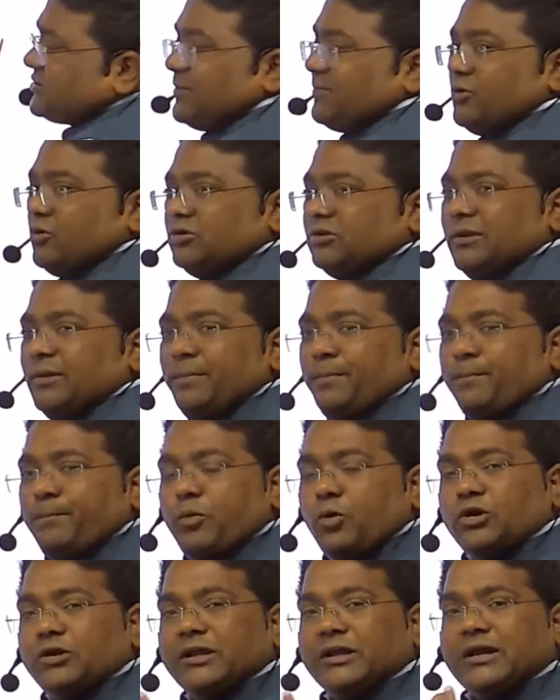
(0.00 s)
about the
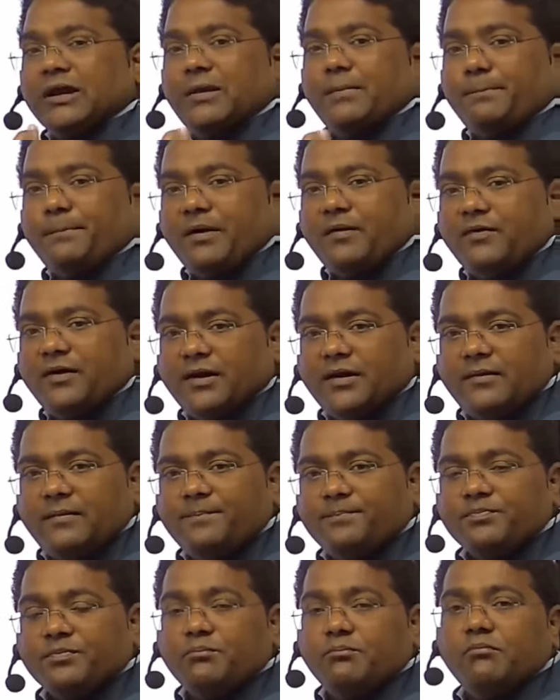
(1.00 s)
political power,
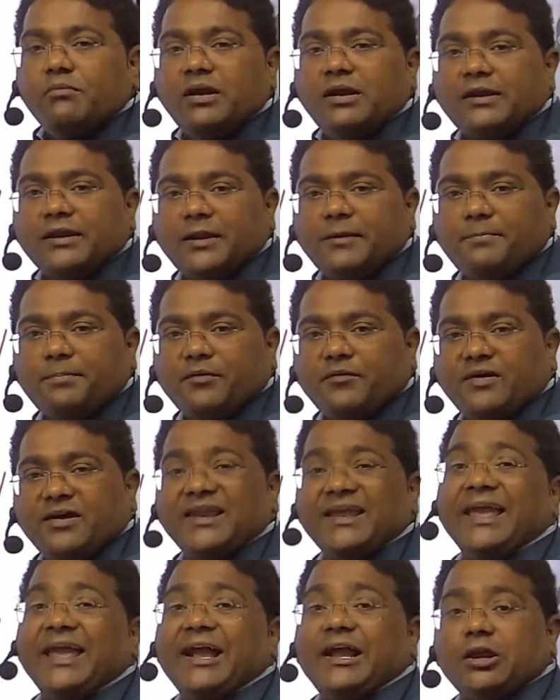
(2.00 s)
military power,
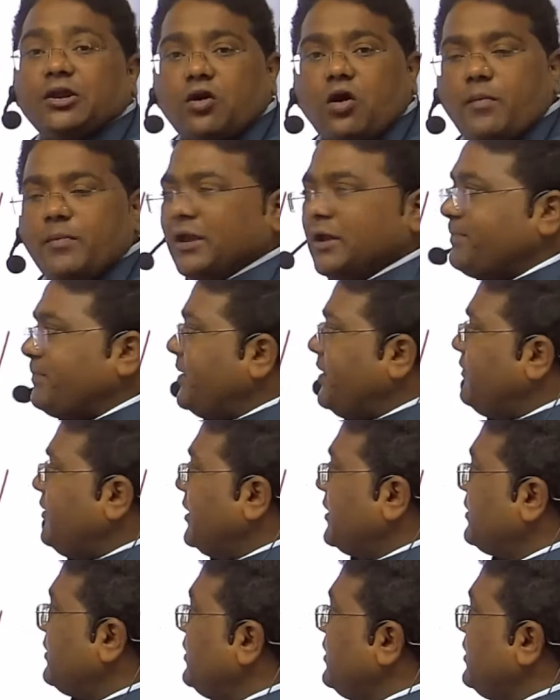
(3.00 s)
economic power.